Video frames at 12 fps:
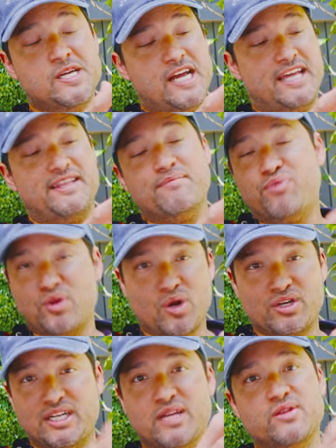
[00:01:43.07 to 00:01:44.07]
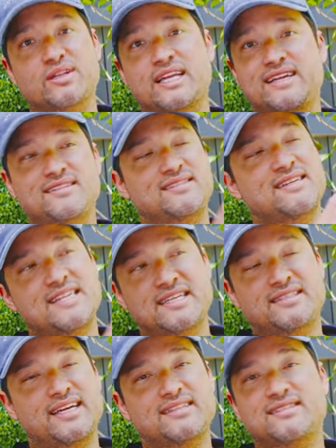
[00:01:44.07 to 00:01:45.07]
and then put on another lens,
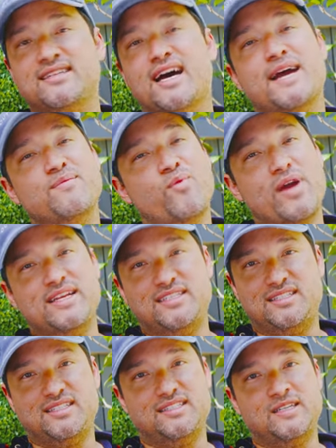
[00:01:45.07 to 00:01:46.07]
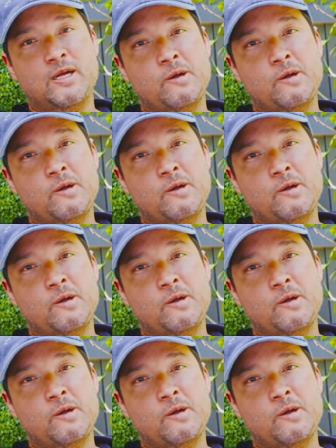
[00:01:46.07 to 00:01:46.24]
that's time wasted.